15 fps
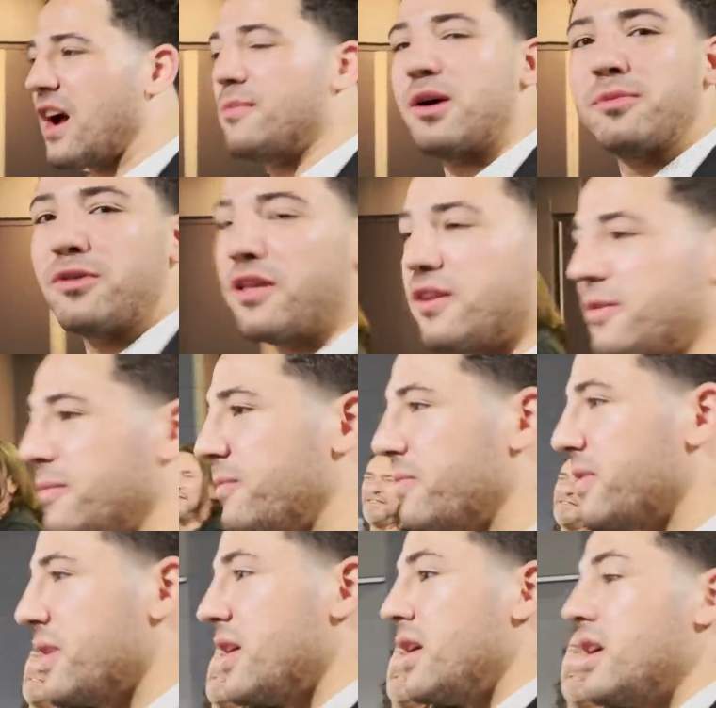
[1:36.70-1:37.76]
We'll be following your
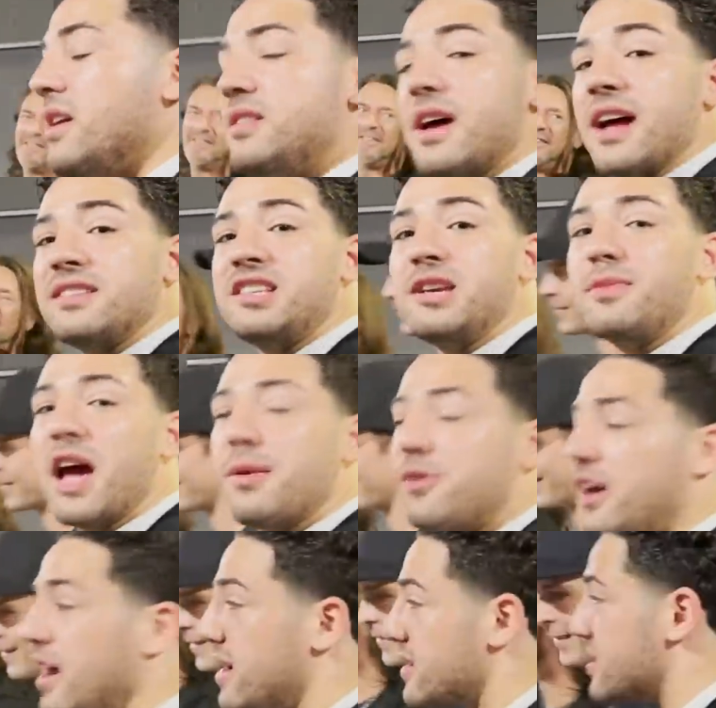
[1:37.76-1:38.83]
social at Team
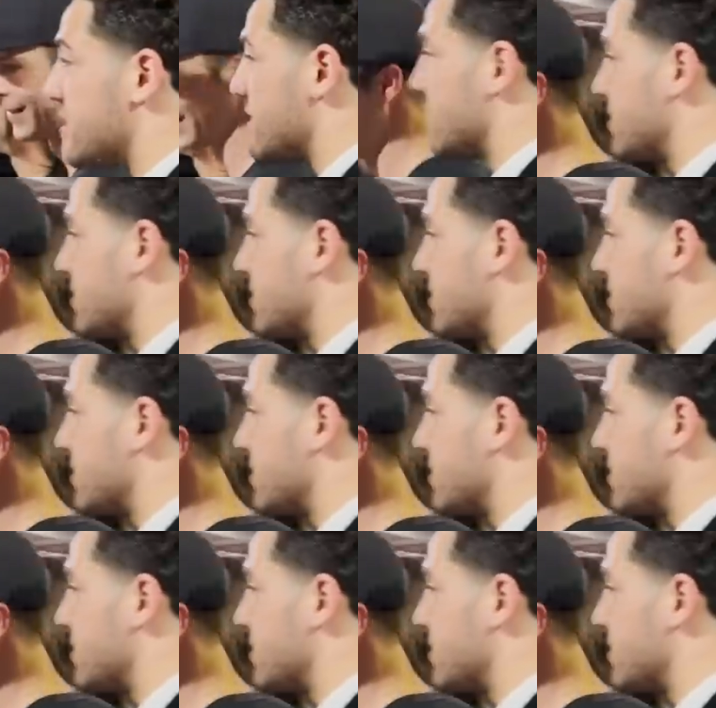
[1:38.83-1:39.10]
Hammerhands.